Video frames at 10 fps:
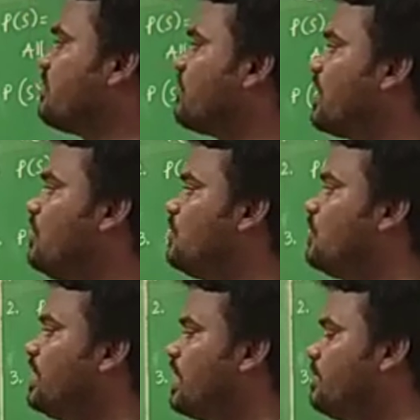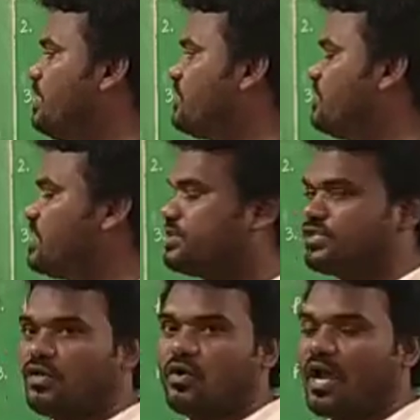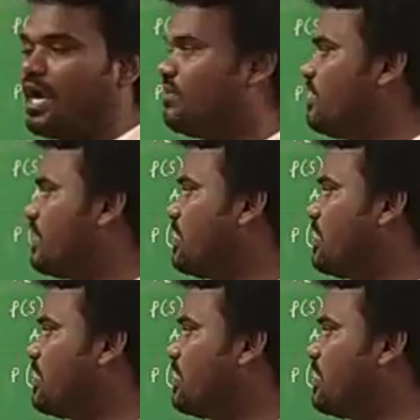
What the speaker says: value in between the 0 and 1.